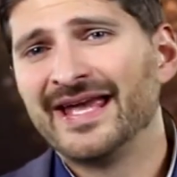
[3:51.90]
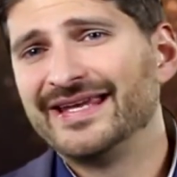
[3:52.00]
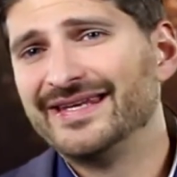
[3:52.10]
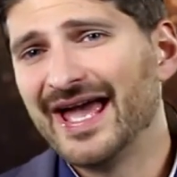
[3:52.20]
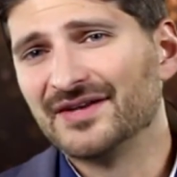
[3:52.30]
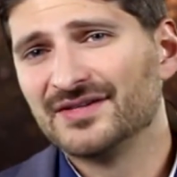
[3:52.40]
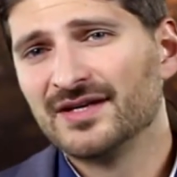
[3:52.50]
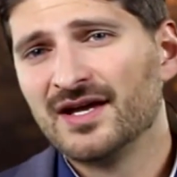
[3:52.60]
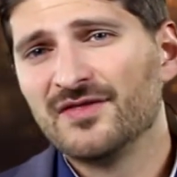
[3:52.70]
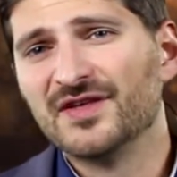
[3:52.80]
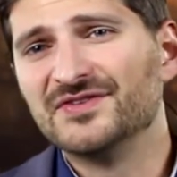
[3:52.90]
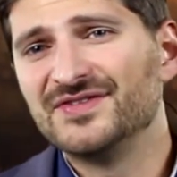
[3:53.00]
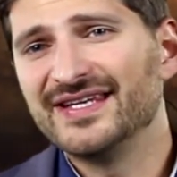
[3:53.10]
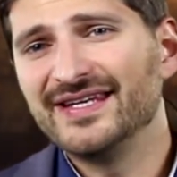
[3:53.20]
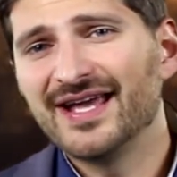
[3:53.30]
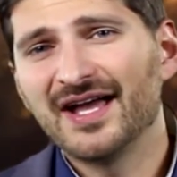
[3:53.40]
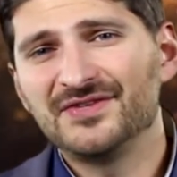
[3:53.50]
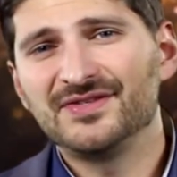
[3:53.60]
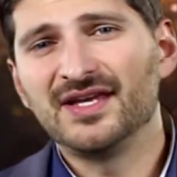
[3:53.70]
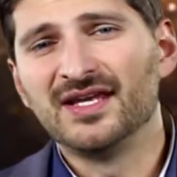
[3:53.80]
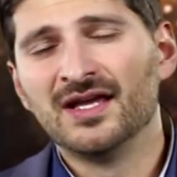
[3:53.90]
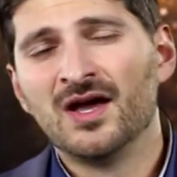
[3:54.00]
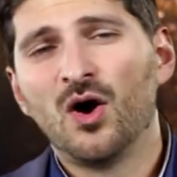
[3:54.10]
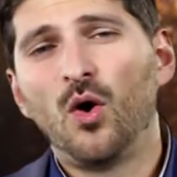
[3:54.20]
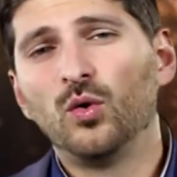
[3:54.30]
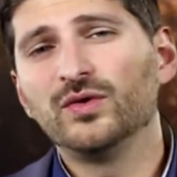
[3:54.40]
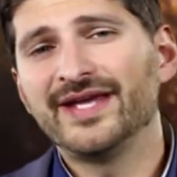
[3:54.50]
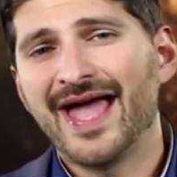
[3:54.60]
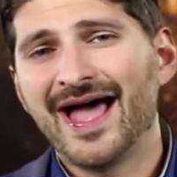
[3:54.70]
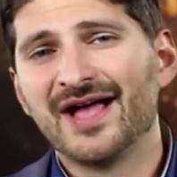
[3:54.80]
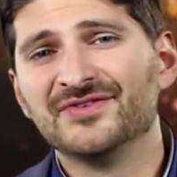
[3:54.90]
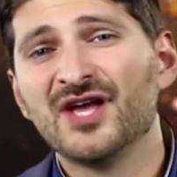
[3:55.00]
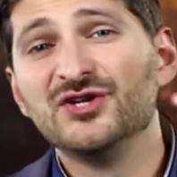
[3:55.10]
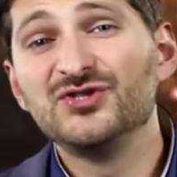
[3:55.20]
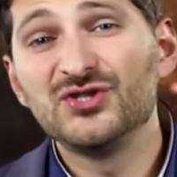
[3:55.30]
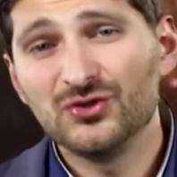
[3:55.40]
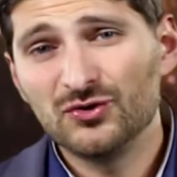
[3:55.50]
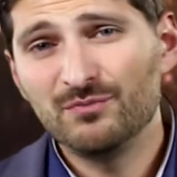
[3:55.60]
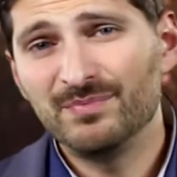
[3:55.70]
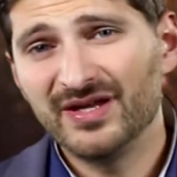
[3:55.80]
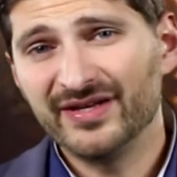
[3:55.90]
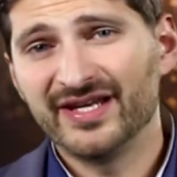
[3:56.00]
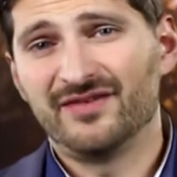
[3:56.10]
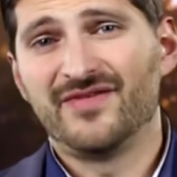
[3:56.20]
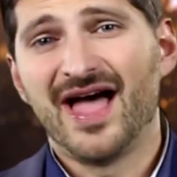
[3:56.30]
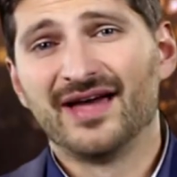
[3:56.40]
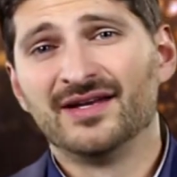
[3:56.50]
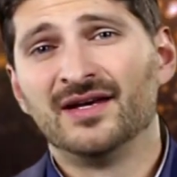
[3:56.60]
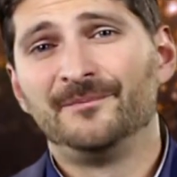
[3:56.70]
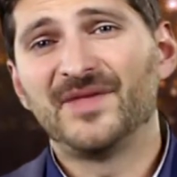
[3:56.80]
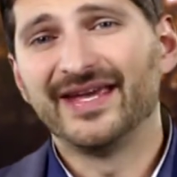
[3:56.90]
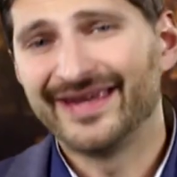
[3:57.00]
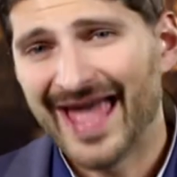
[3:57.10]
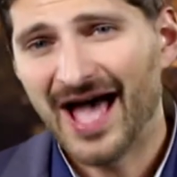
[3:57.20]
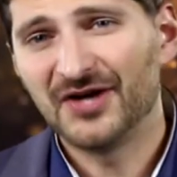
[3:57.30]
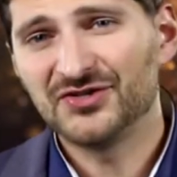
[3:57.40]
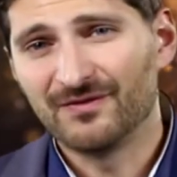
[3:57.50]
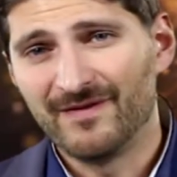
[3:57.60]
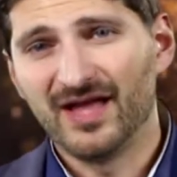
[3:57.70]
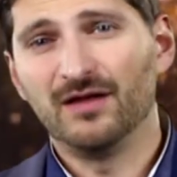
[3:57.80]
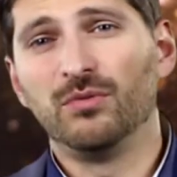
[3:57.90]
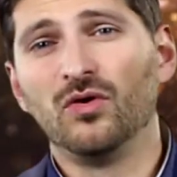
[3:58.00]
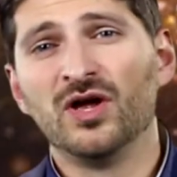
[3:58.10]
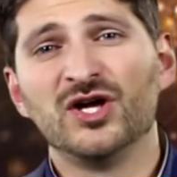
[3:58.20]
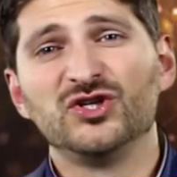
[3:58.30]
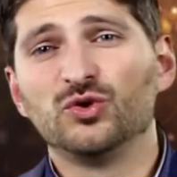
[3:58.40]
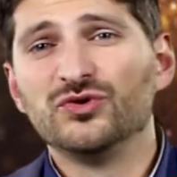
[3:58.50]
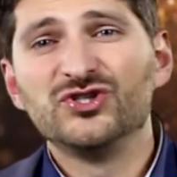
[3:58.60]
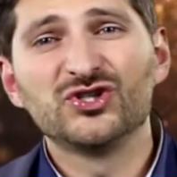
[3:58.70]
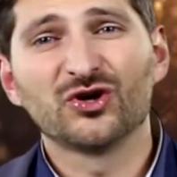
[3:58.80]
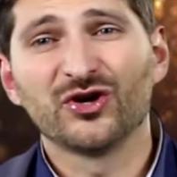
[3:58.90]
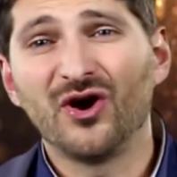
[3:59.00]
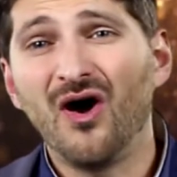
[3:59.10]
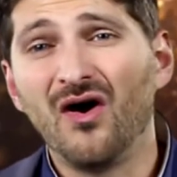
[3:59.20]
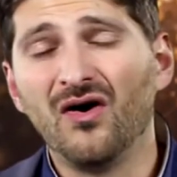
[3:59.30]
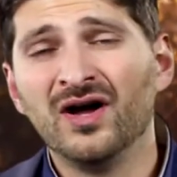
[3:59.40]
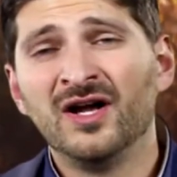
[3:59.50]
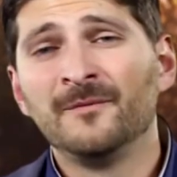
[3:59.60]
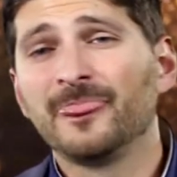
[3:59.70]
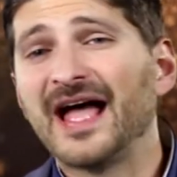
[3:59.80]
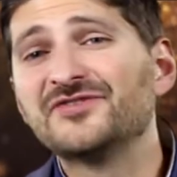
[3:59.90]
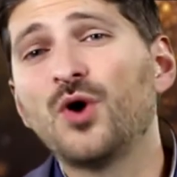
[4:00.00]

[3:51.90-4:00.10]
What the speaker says: Yet, the CDIC only has $2 billion of that in cash available to insure it all. That's